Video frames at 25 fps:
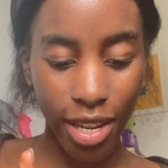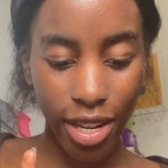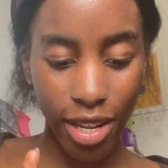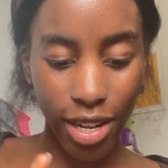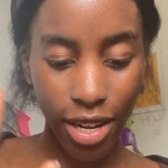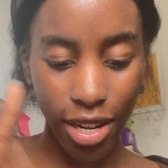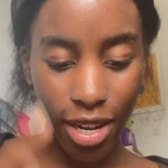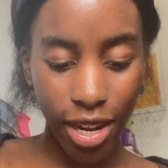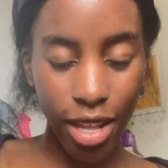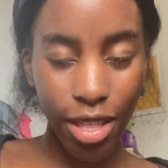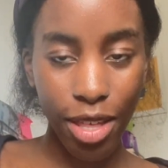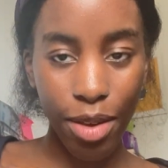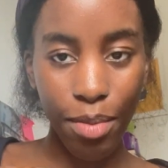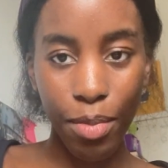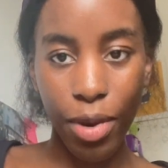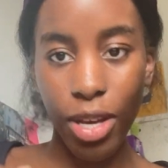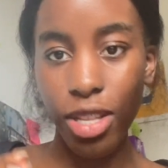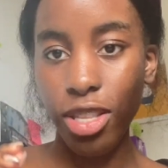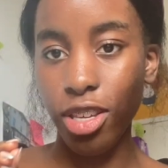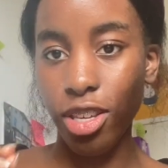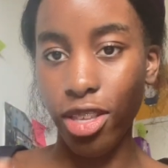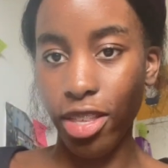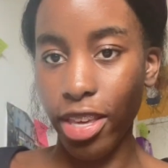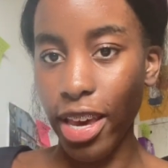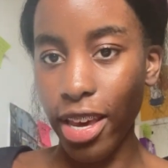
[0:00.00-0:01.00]
nothing
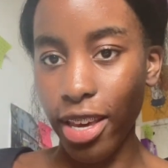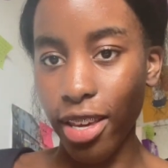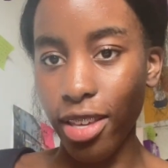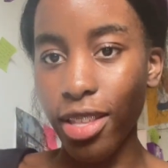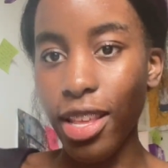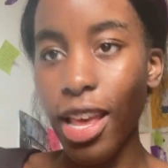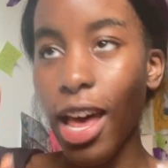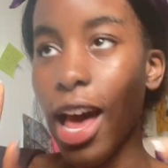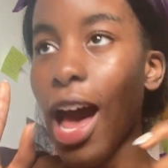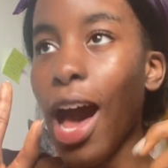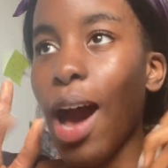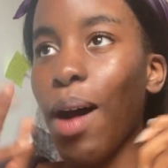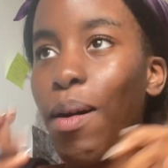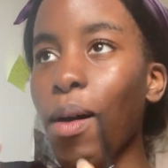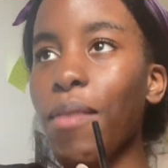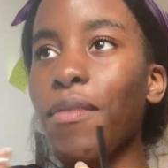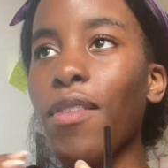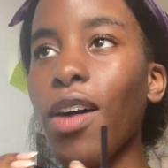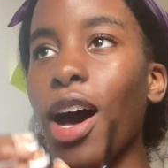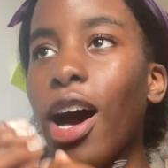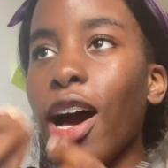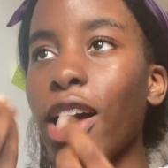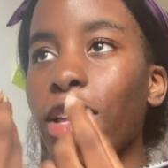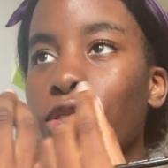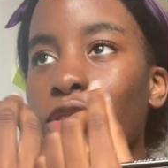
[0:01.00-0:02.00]
much has changed.
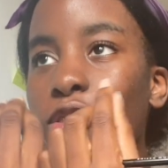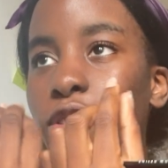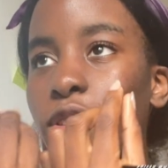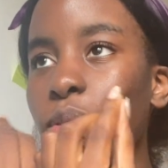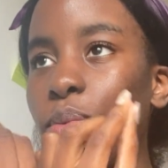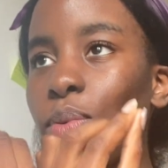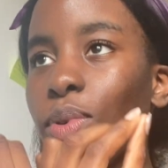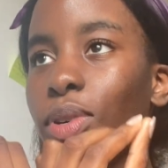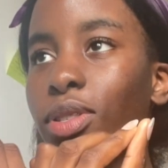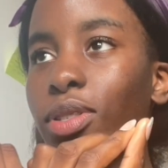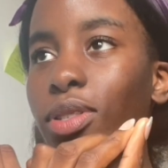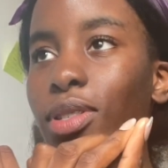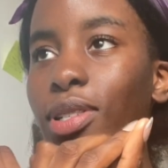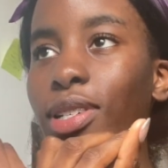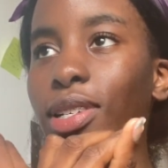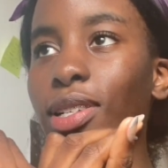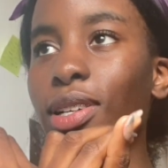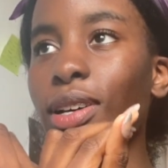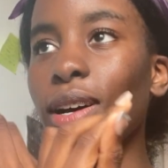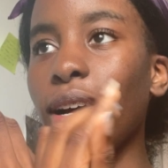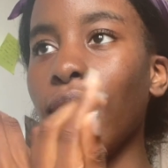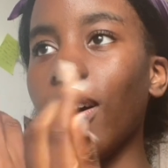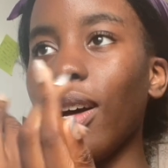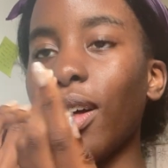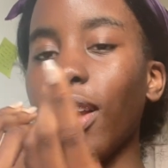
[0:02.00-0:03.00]
However, I do want
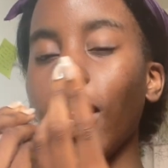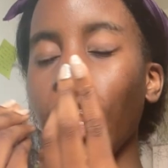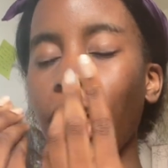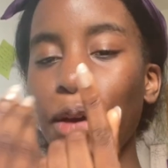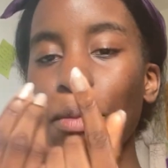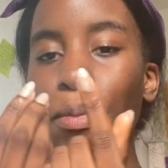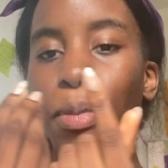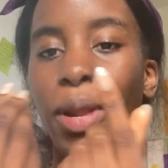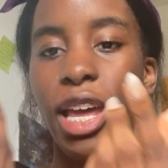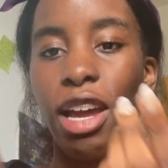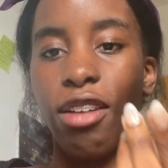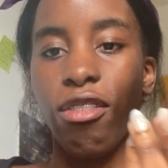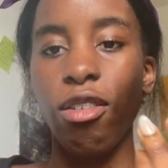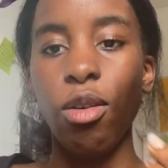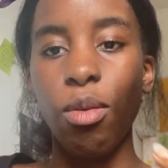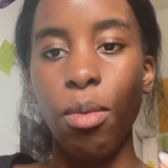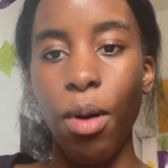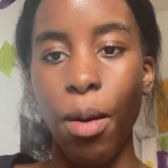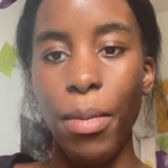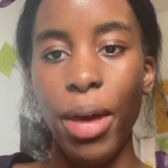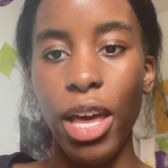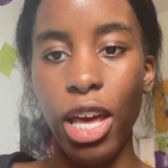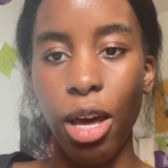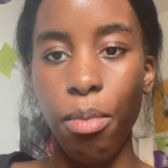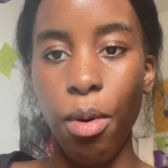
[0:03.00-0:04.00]
to like play around with my
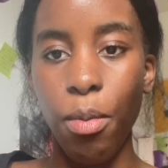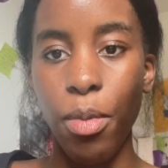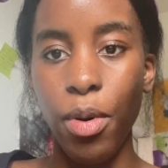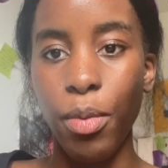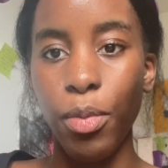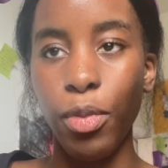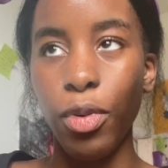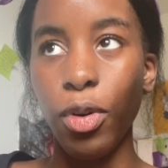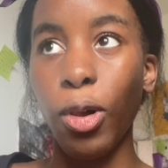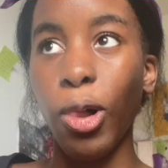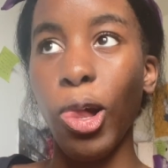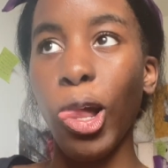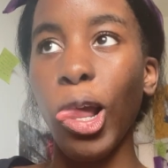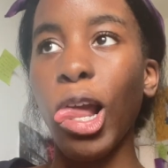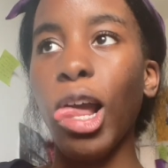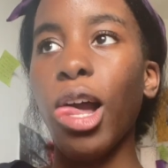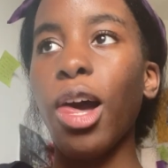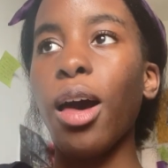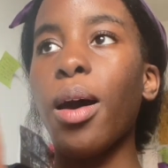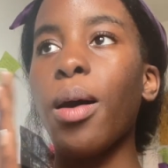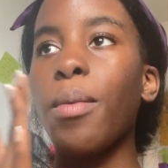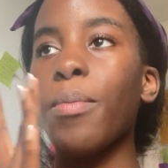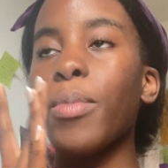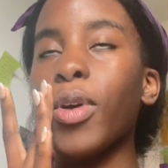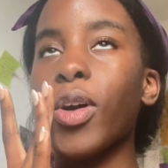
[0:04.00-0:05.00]
makeup a bit more,
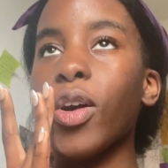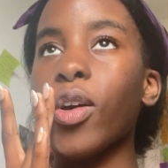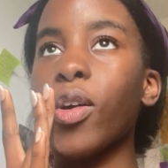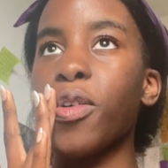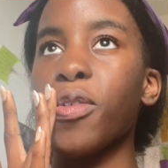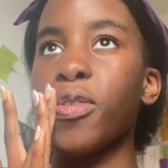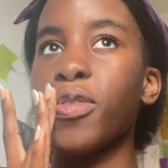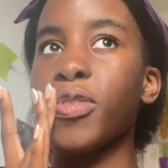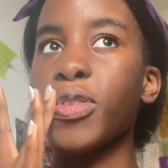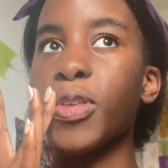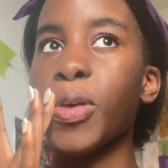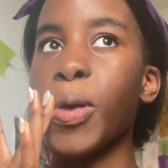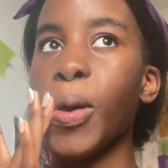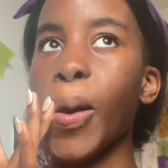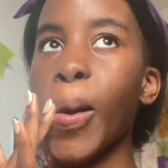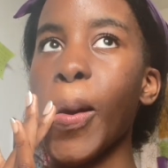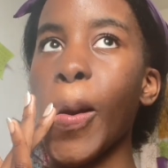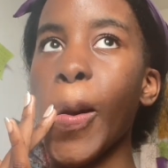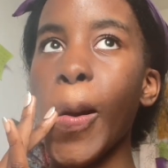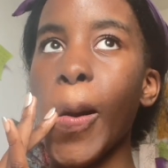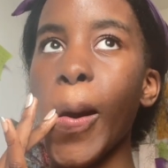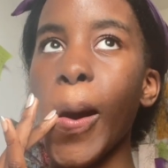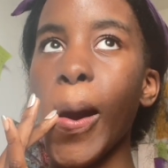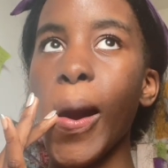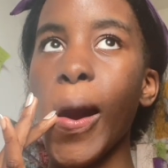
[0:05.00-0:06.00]
because
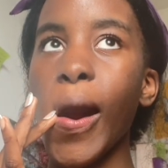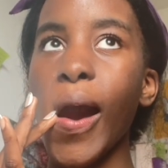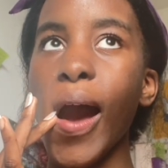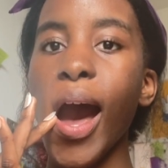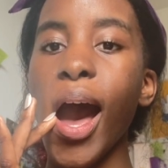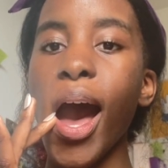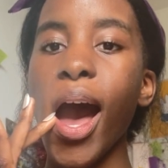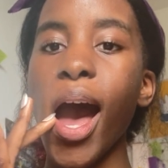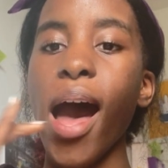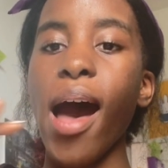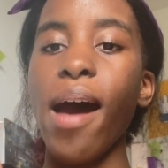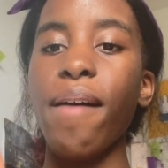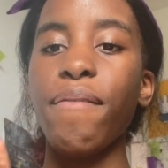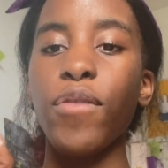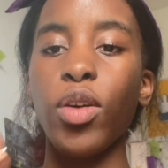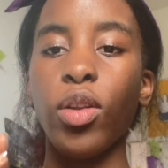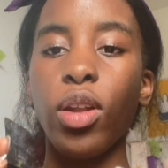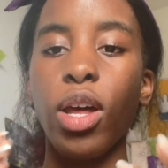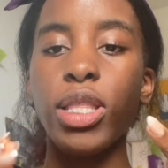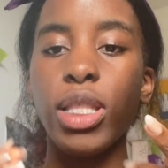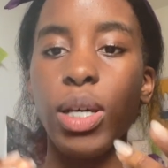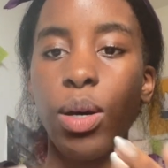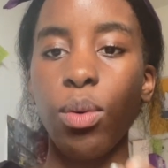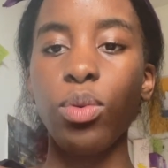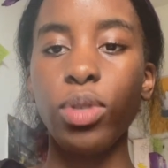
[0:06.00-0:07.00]
I feel
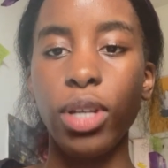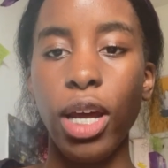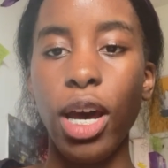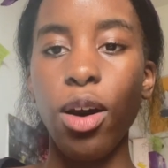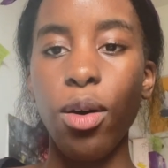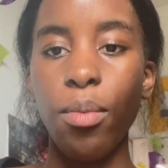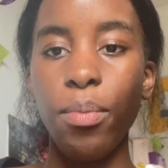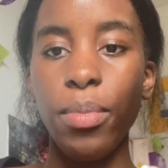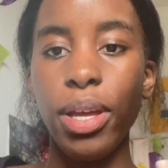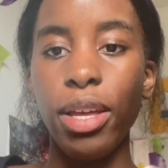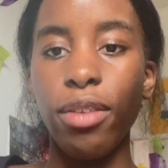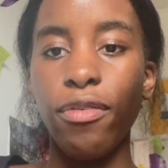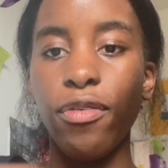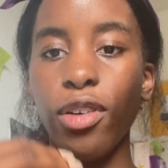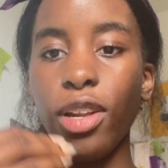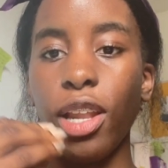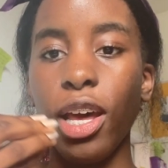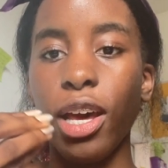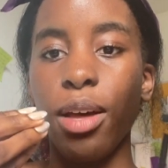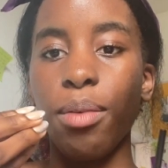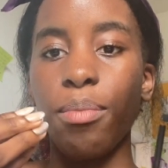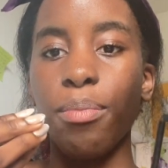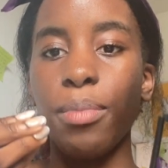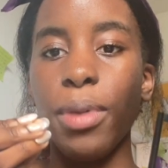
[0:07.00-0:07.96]
like that would help me feel like I'm